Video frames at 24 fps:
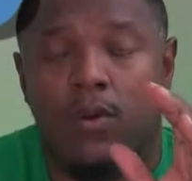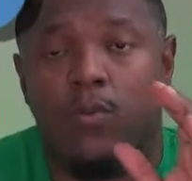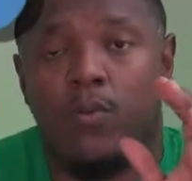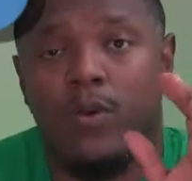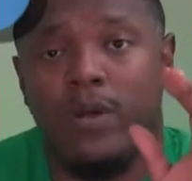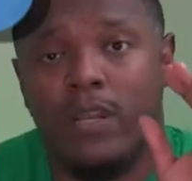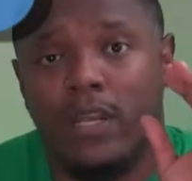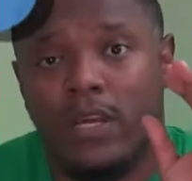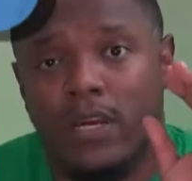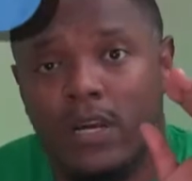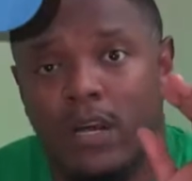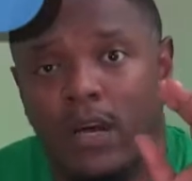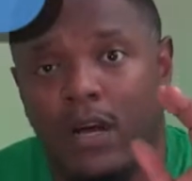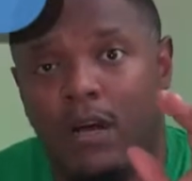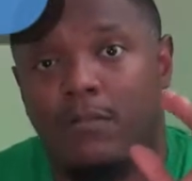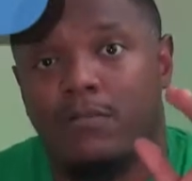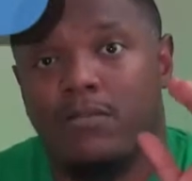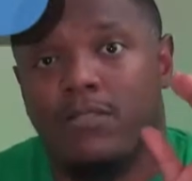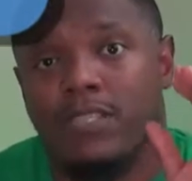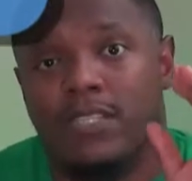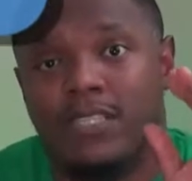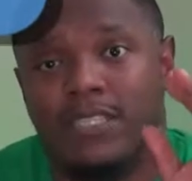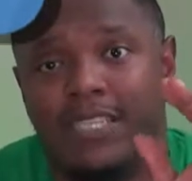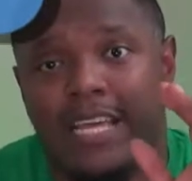when it
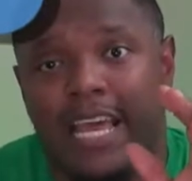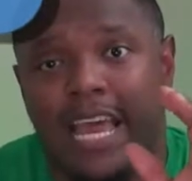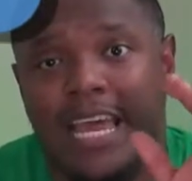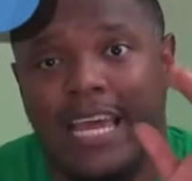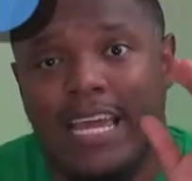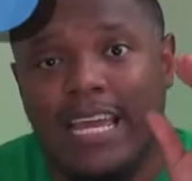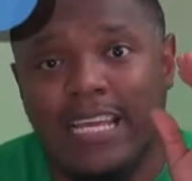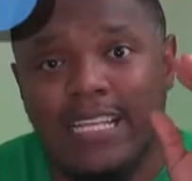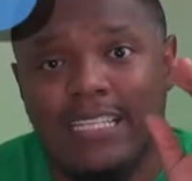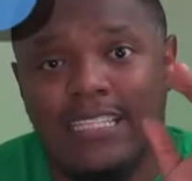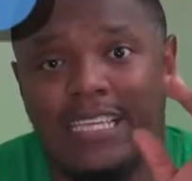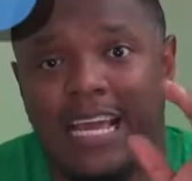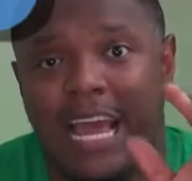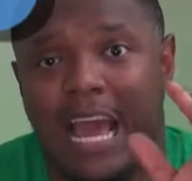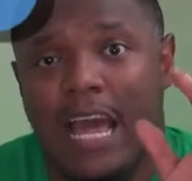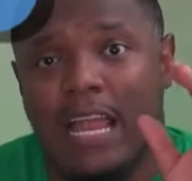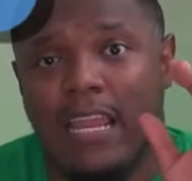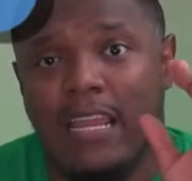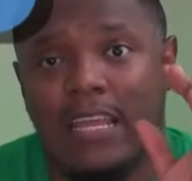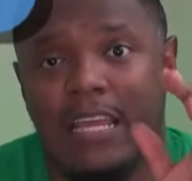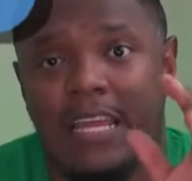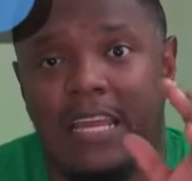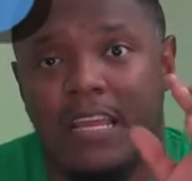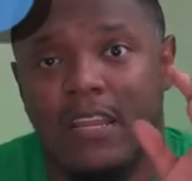comes to taking
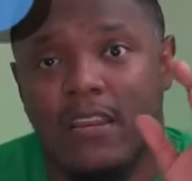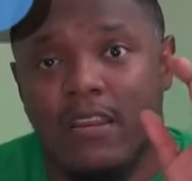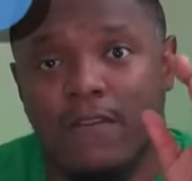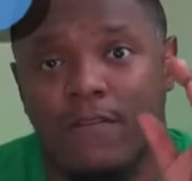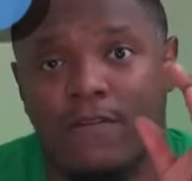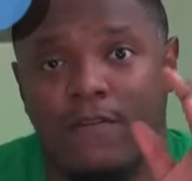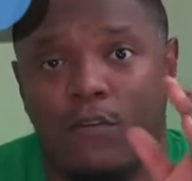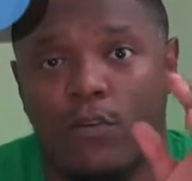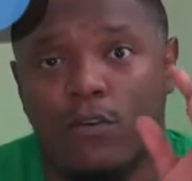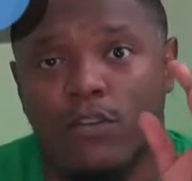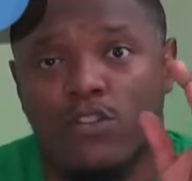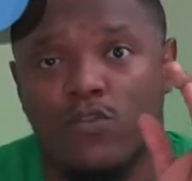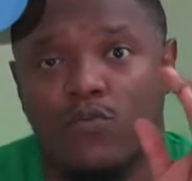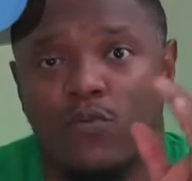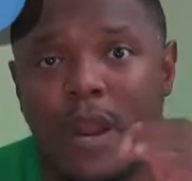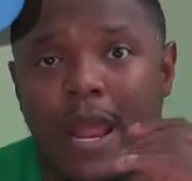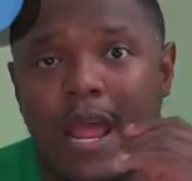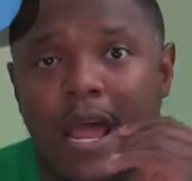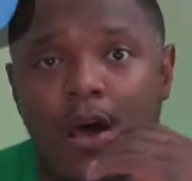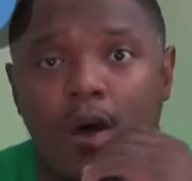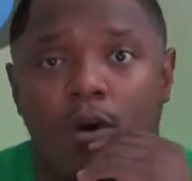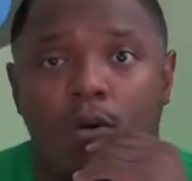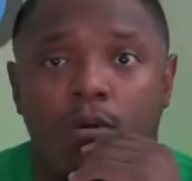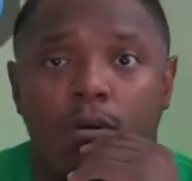talent in the first
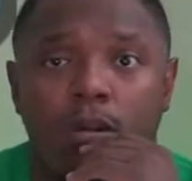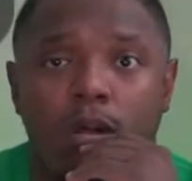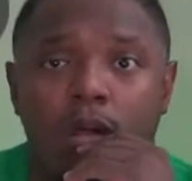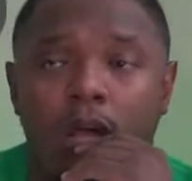round.